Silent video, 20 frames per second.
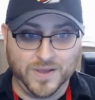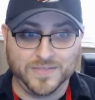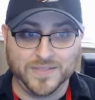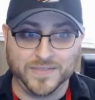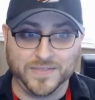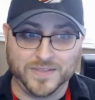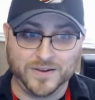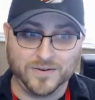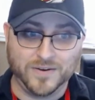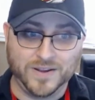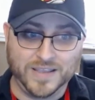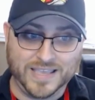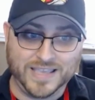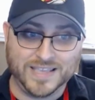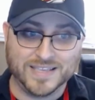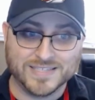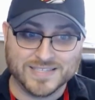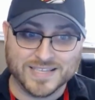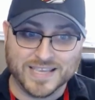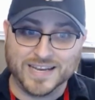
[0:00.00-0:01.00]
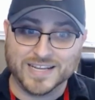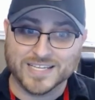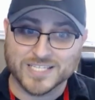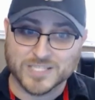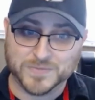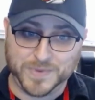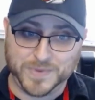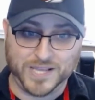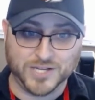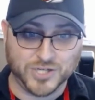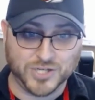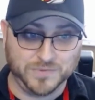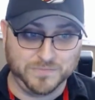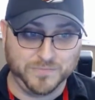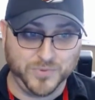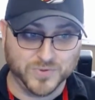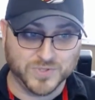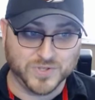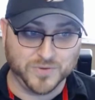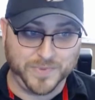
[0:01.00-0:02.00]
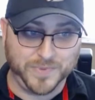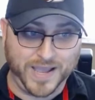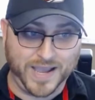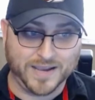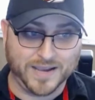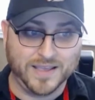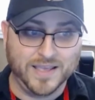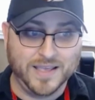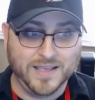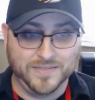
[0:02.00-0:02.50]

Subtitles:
that there is an expansion booster pack